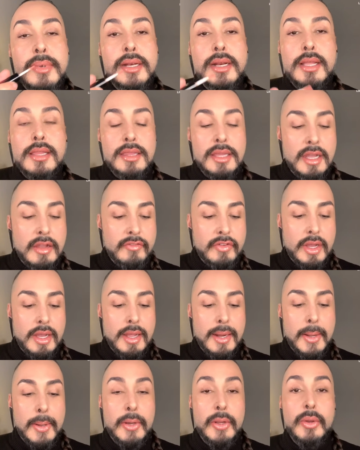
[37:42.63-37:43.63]
And I love
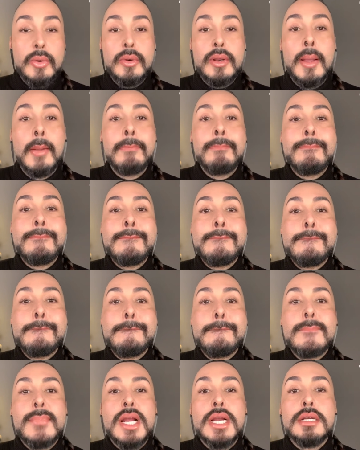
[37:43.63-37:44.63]
a nude,
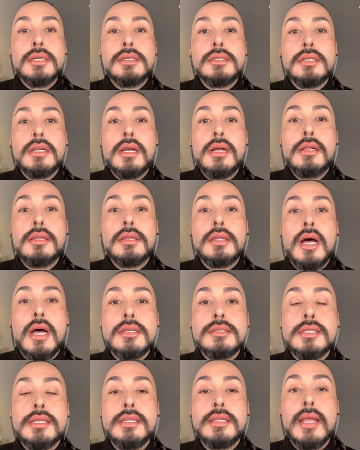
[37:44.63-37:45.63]

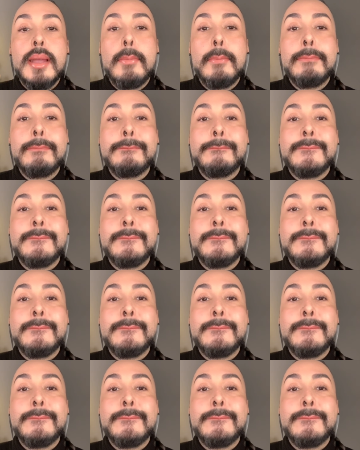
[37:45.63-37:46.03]
glossy lip.